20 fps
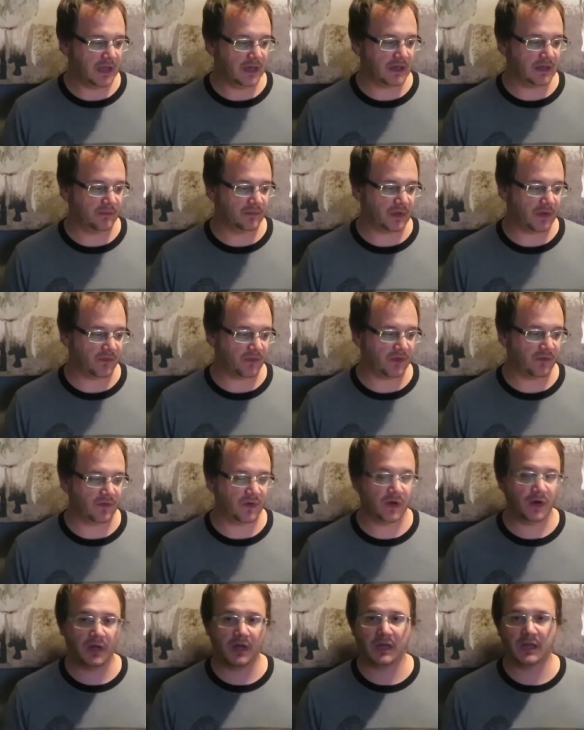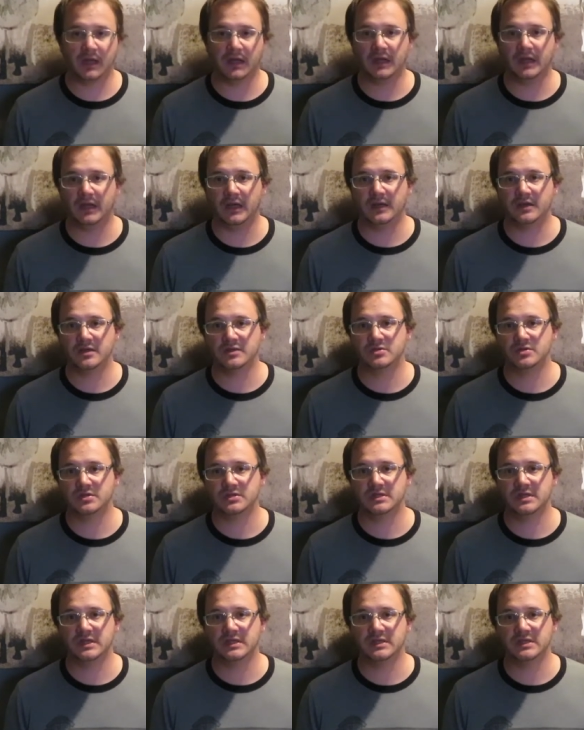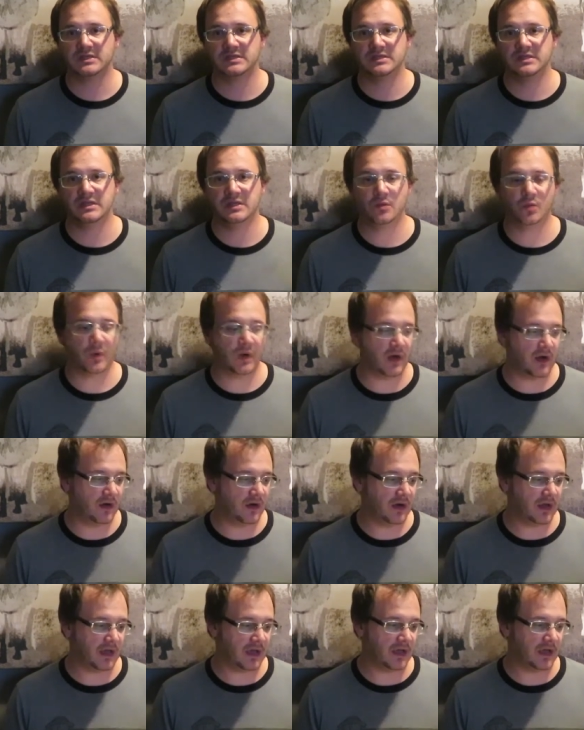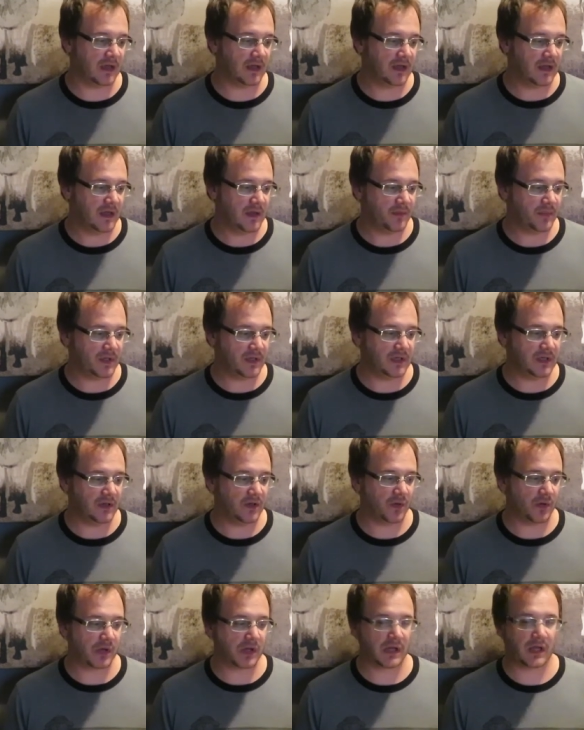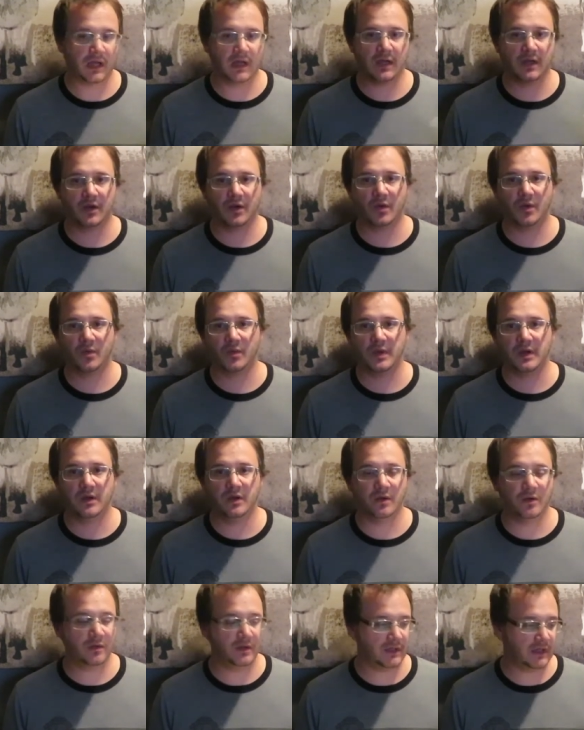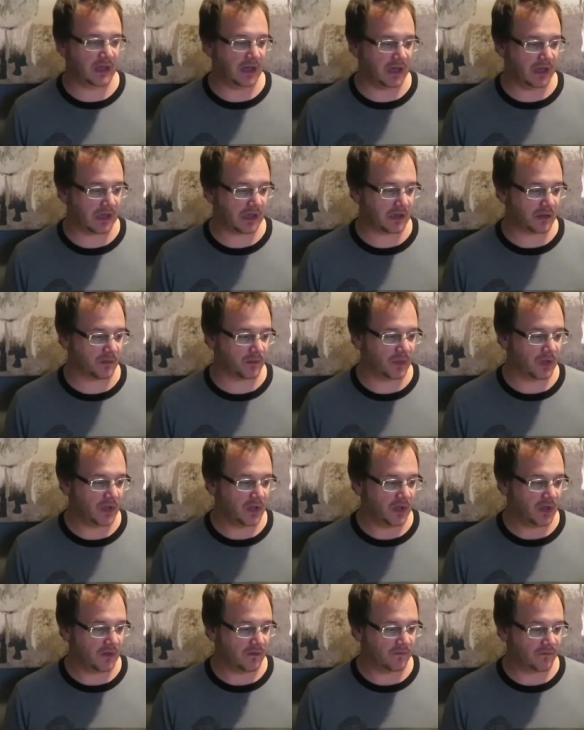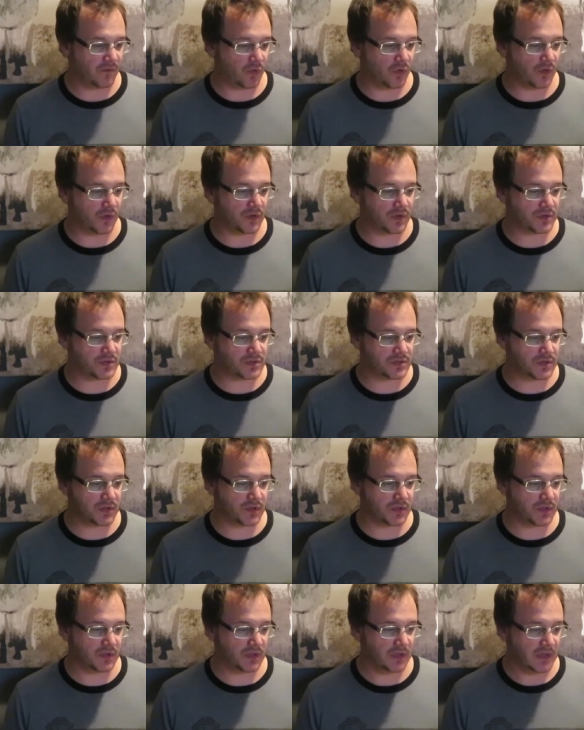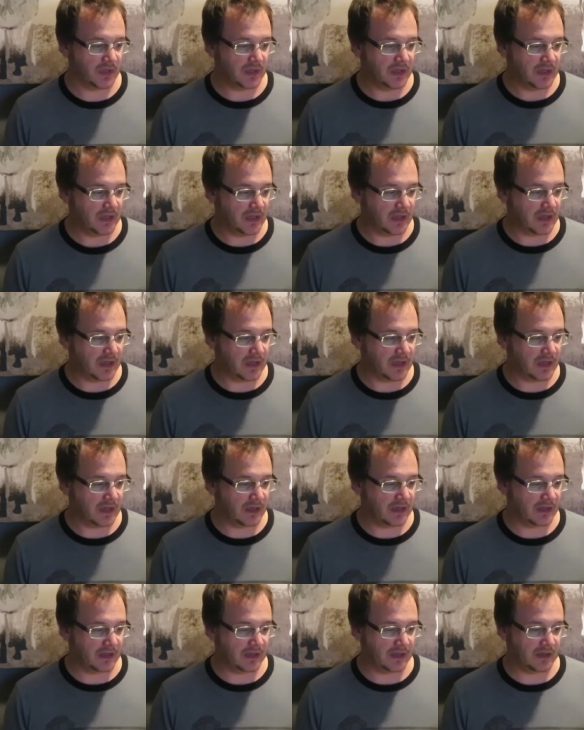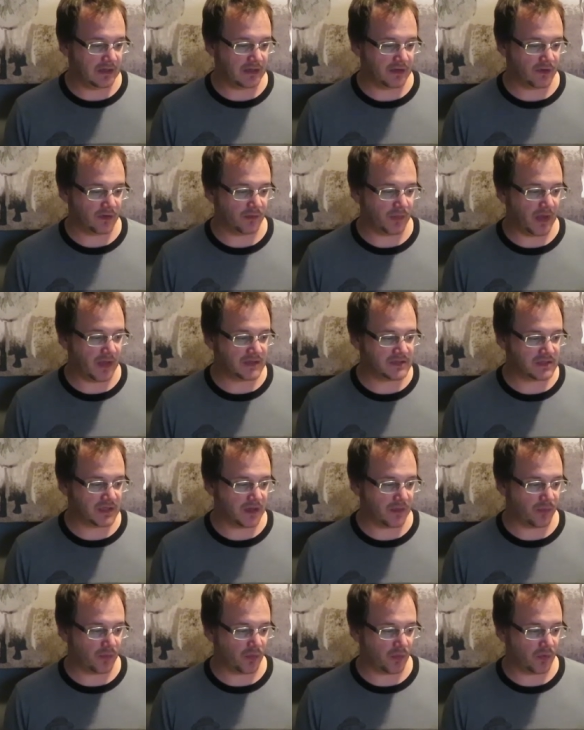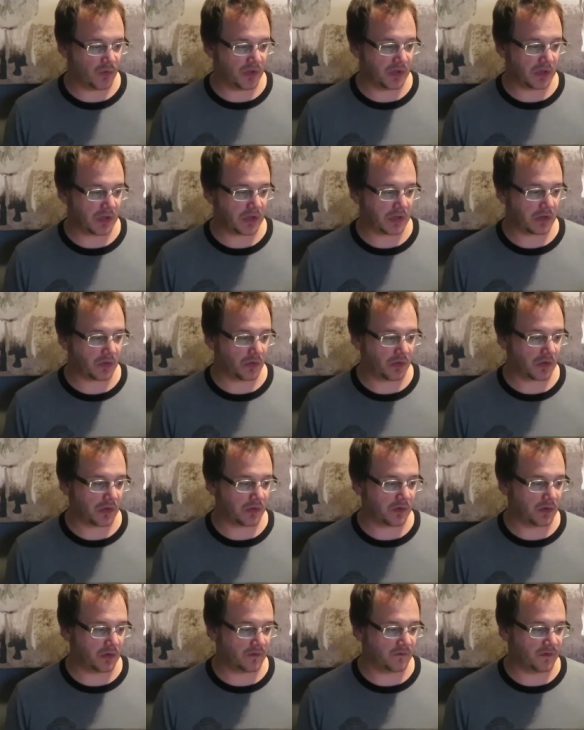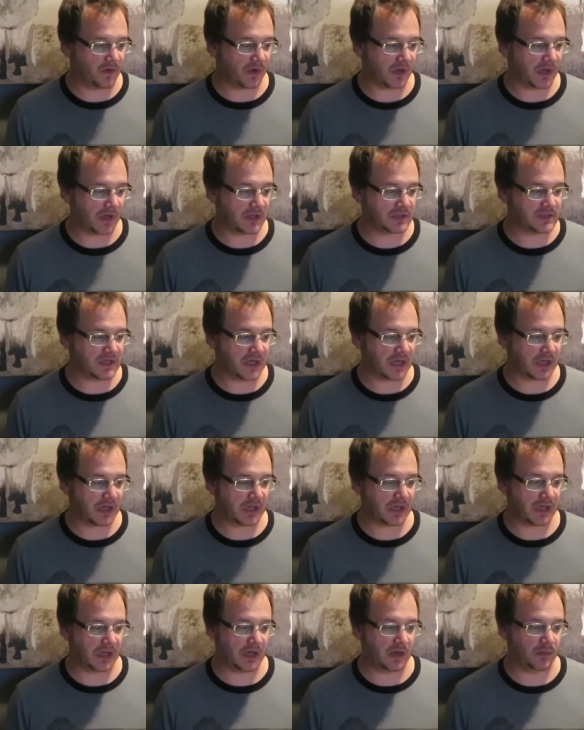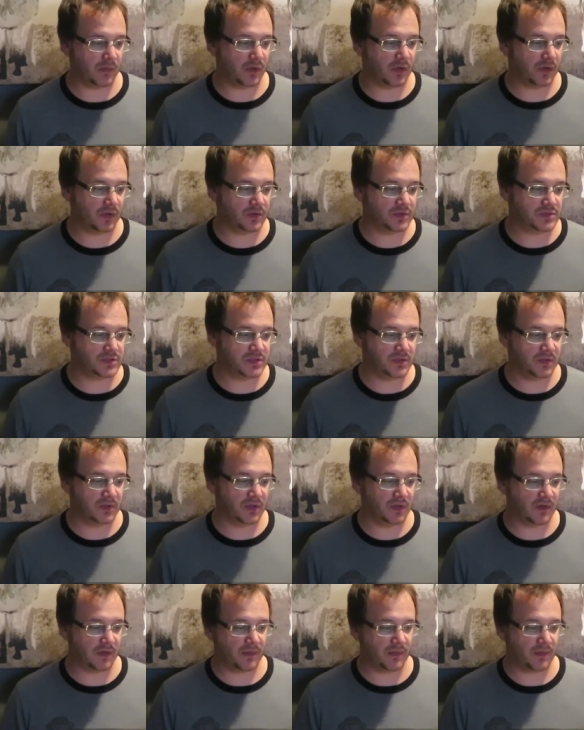And I'm definitely very excited and interesting to see where uh, Benito's uh, career takes him for sure. Uh, another matchup was Sorcerer versus Zack Sabre Jr.